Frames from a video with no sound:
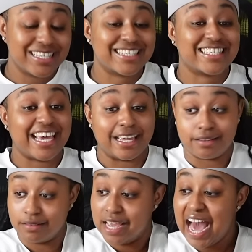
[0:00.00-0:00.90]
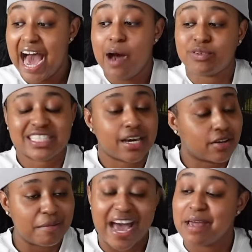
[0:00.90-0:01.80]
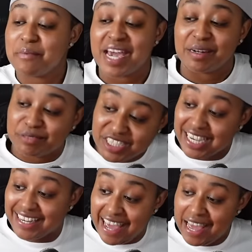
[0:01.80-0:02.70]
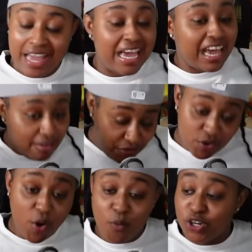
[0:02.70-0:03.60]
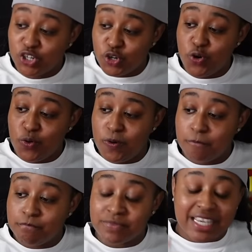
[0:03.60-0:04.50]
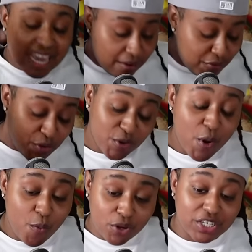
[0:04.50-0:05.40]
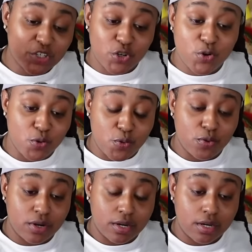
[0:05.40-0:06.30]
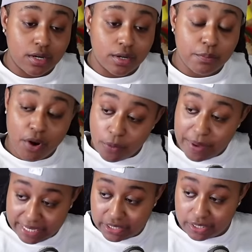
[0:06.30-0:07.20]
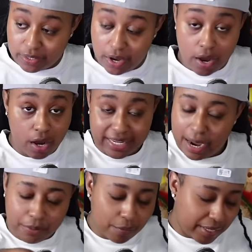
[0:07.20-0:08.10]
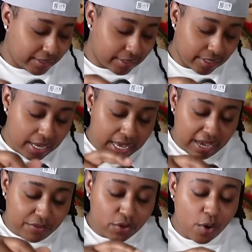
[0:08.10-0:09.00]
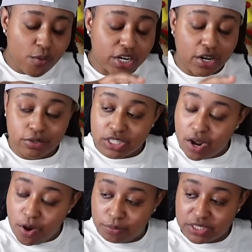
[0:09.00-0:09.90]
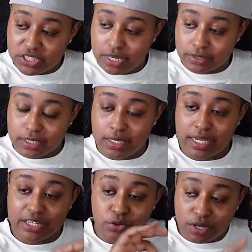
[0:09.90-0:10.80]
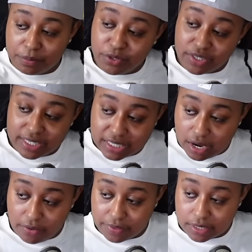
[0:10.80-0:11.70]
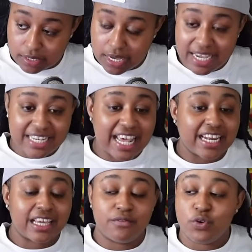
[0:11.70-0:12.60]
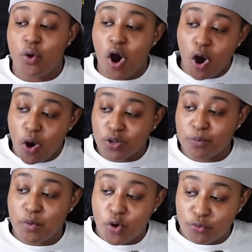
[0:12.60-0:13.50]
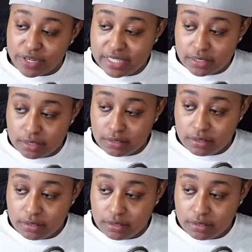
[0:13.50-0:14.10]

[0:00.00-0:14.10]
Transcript: sit. I would tell them I ain't paying them shit now. If you don't want to do, if you don't want to do probation, uh, not probation, if you don't want to go to the homeless shelter and do community service, that'll give you all the more reason